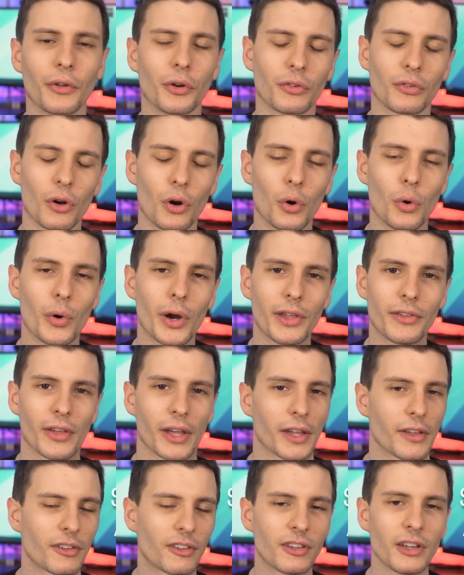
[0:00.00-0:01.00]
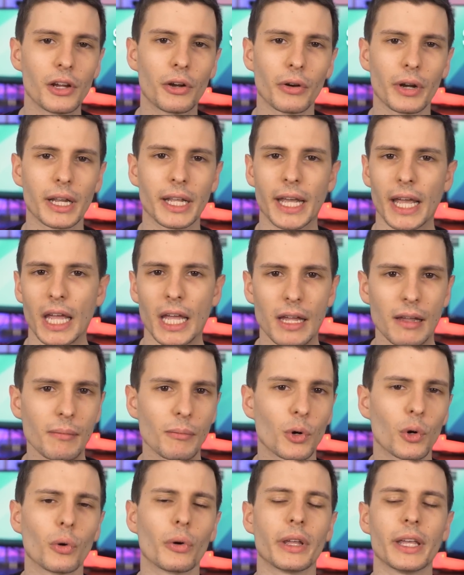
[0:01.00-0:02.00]
there's always a secret
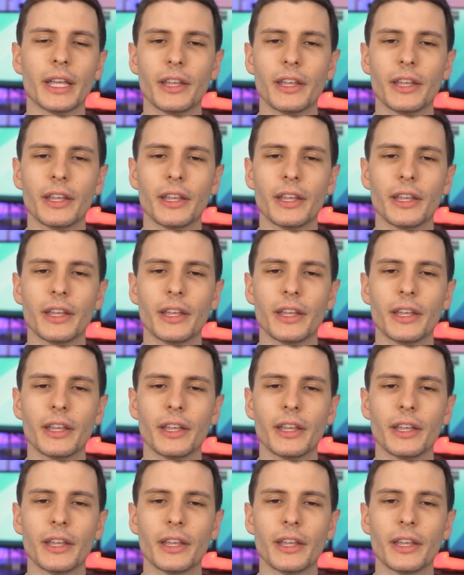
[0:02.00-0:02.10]
game or